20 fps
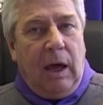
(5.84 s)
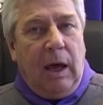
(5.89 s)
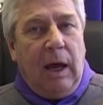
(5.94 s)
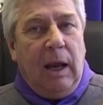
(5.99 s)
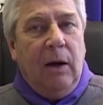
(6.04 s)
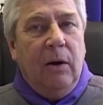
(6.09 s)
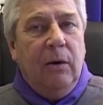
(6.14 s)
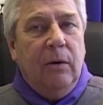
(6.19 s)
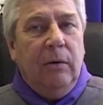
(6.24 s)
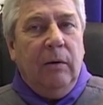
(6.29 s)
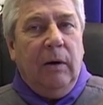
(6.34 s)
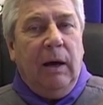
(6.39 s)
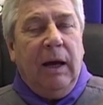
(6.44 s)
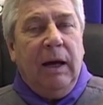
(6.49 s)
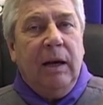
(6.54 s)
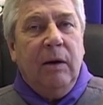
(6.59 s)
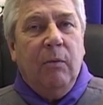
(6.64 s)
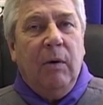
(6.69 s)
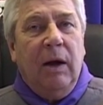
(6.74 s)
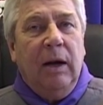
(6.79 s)
Hello
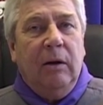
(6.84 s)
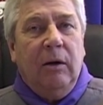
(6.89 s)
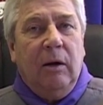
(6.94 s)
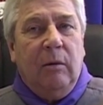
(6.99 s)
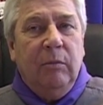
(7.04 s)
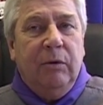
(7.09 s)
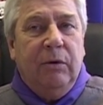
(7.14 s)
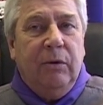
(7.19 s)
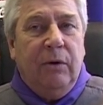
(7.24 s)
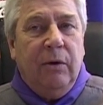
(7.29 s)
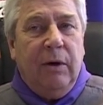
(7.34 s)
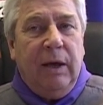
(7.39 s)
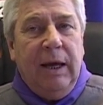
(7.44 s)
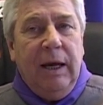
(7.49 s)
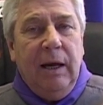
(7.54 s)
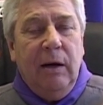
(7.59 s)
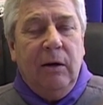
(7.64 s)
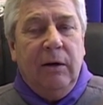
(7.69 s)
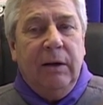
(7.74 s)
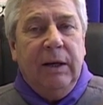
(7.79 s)
and welcome to
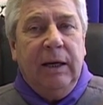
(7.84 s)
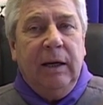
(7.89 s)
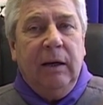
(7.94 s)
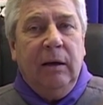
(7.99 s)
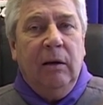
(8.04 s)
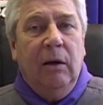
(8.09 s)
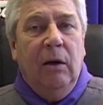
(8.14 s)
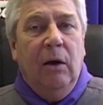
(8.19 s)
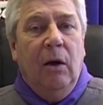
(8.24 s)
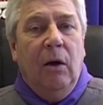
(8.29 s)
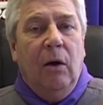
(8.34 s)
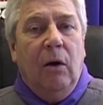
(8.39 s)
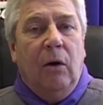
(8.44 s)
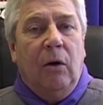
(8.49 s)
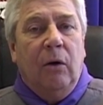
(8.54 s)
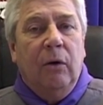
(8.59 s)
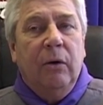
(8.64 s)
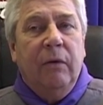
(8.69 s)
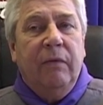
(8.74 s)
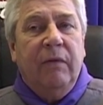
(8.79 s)
the e-learning
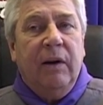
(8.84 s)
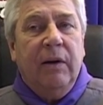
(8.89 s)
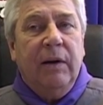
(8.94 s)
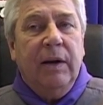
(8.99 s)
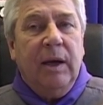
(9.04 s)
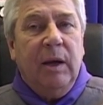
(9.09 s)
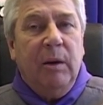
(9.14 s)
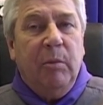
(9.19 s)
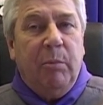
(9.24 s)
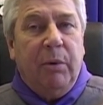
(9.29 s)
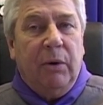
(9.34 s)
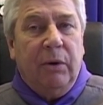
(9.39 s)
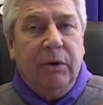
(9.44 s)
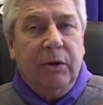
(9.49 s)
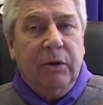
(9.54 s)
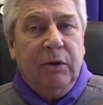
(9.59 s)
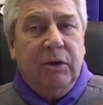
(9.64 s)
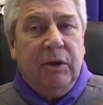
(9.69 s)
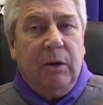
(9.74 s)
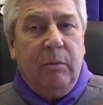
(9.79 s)
on a very
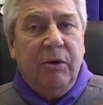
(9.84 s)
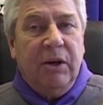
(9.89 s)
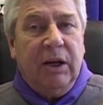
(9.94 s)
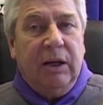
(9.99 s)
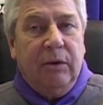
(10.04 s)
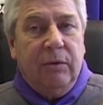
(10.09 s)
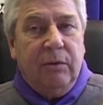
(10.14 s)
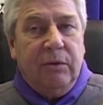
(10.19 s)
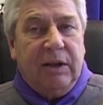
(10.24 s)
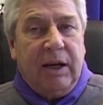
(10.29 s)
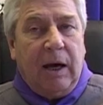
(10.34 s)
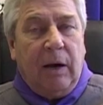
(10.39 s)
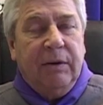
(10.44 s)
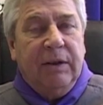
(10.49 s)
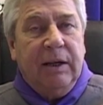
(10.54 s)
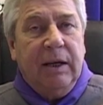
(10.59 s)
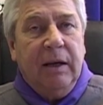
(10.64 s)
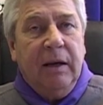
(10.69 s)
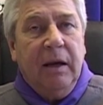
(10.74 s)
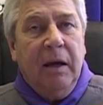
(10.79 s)
important subject to
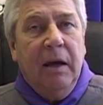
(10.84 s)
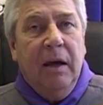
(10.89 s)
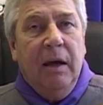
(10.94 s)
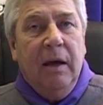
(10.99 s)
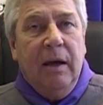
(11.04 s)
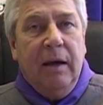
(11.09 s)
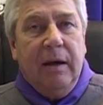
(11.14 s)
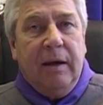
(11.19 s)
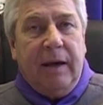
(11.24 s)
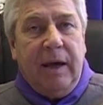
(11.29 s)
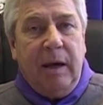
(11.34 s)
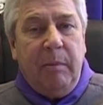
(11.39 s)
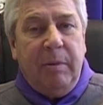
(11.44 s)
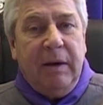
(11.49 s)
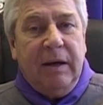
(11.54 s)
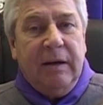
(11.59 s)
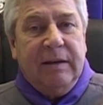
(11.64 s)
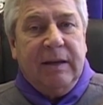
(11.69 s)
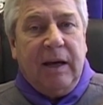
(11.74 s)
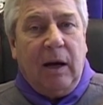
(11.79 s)
scouting,
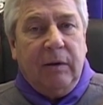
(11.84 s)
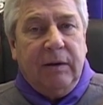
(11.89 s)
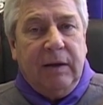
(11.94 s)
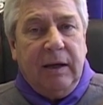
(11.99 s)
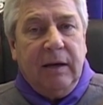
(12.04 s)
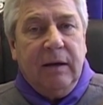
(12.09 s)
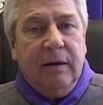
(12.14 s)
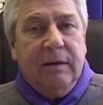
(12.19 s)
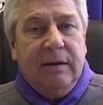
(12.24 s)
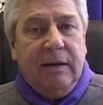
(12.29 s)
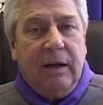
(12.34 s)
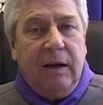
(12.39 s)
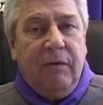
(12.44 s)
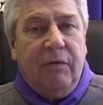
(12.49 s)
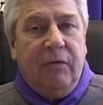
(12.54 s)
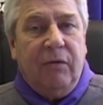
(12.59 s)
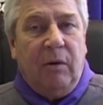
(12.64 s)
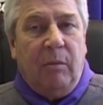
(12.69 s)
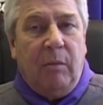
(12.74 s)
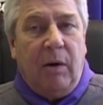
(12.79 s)
keeping scouting
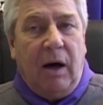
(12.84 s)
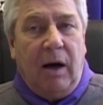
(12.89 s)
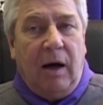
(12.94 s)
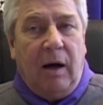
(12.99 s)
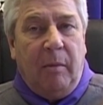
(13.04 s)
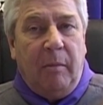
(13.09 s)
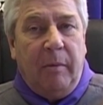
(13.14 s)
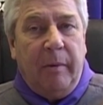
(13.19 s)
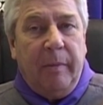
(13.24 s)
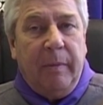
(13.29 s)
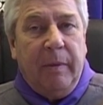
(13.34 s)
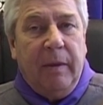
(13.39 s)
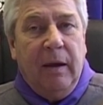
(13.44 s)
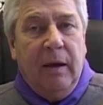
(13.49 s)
safe from harm.